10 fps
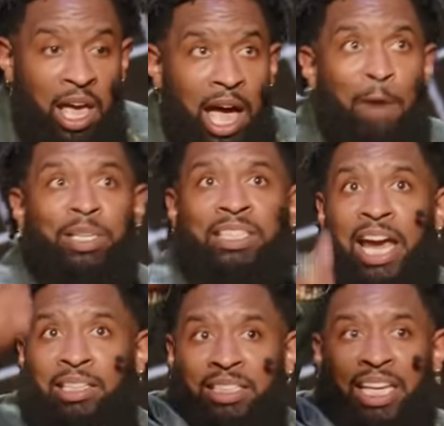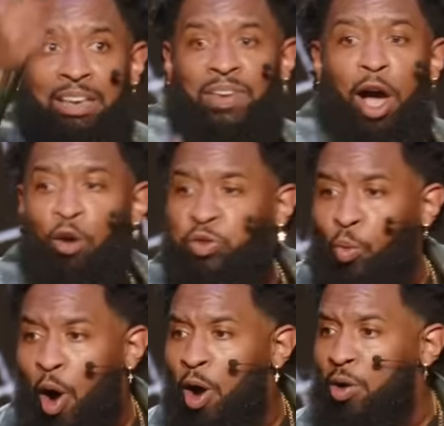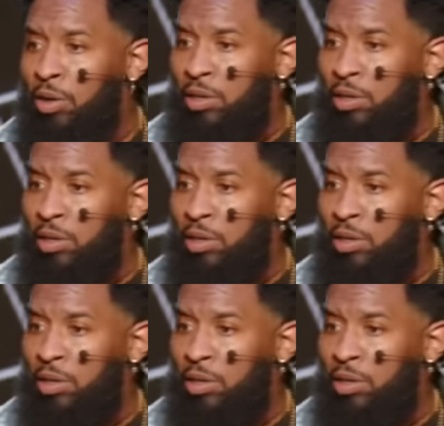I would take the TV off the wall,